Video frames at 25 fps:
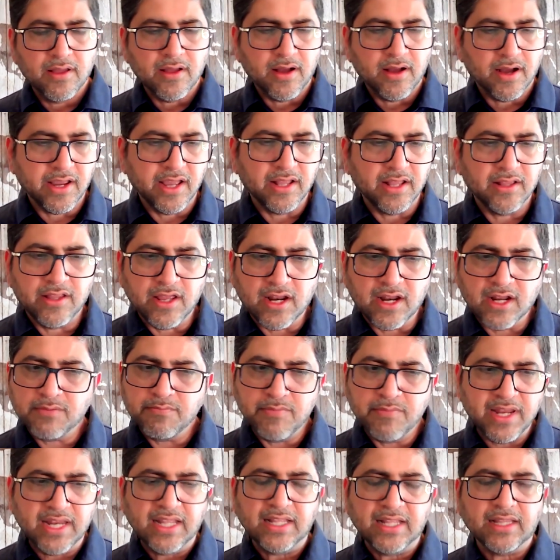Again, there are
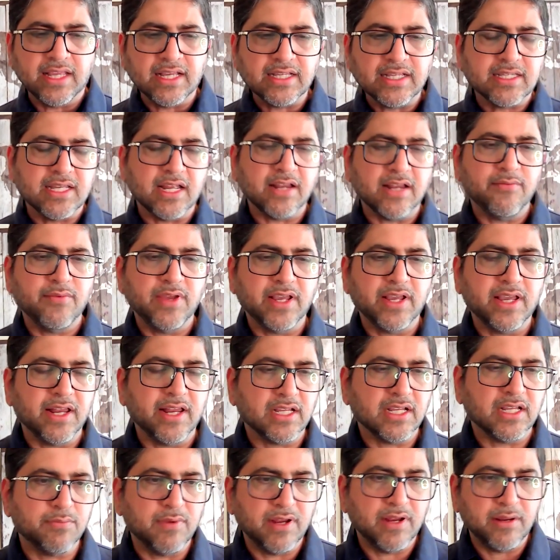many things that we can
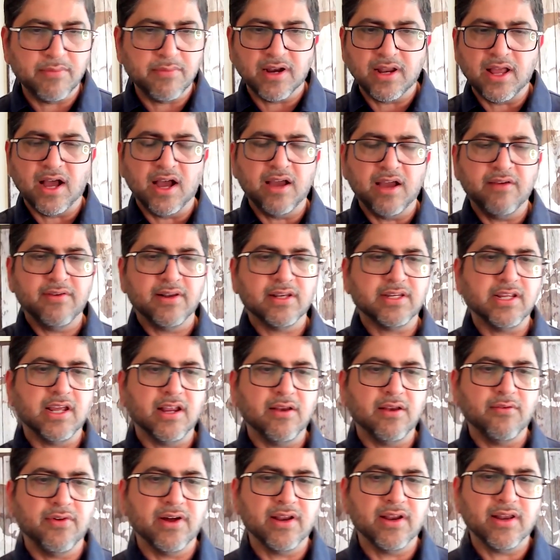explain, but I will
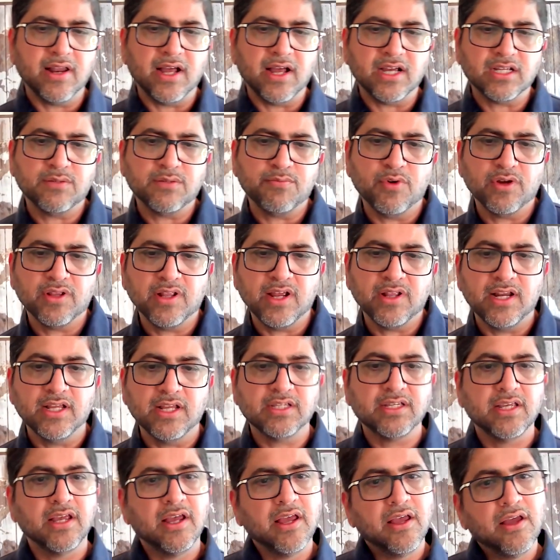tell one last point, that
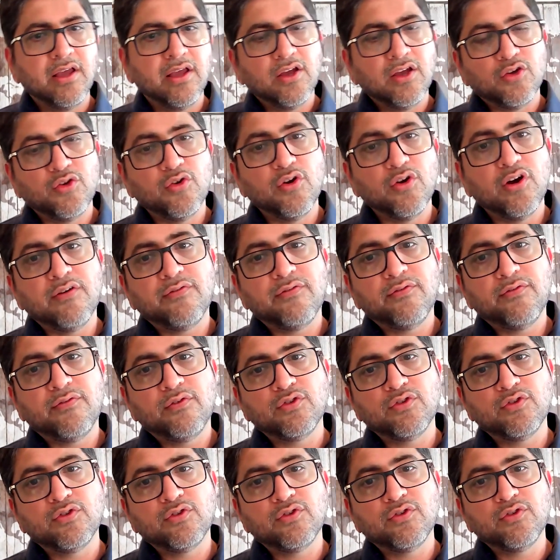is you have
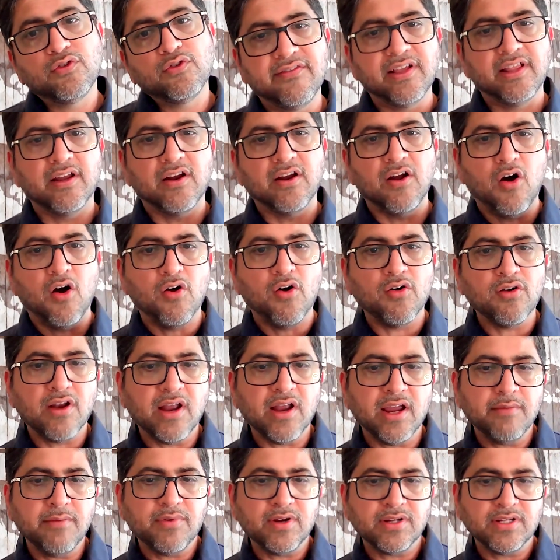to see whether
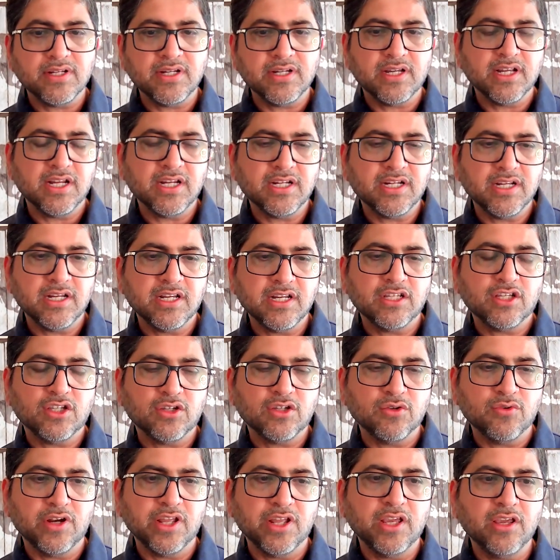online presentation
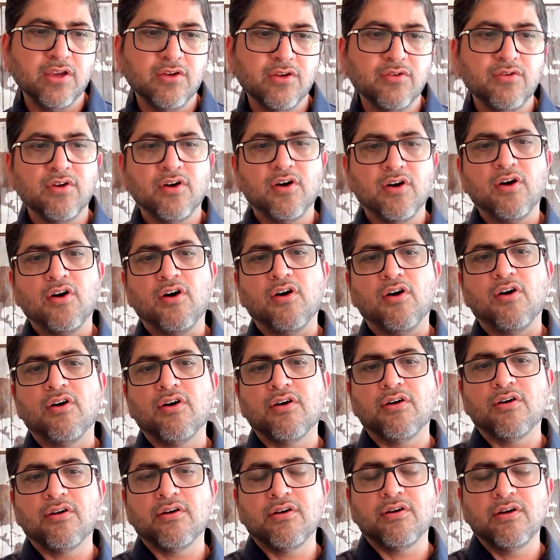is suiting you
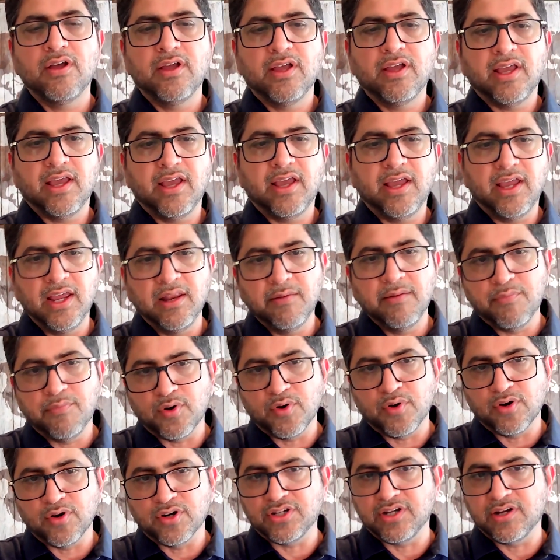or
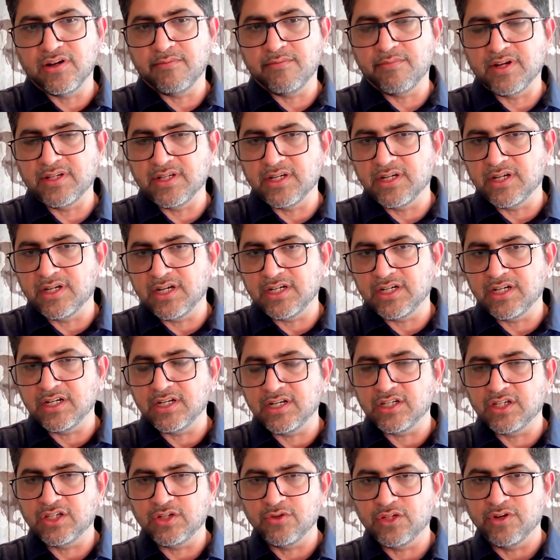in-person
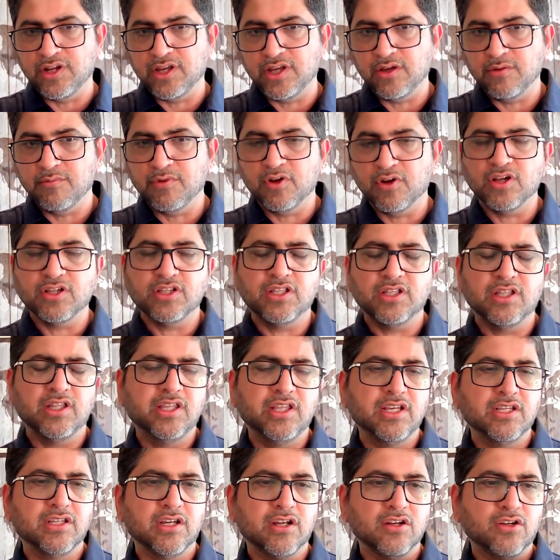presentation is suiting you, because
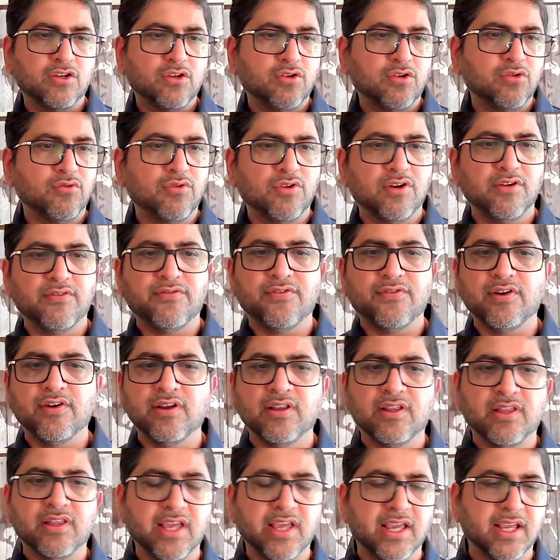these are two
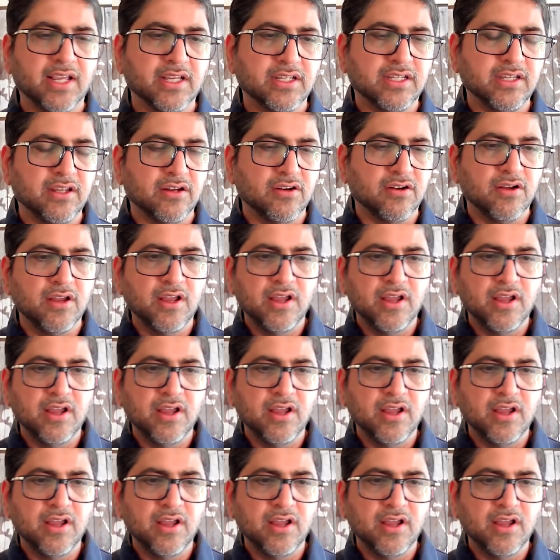different things,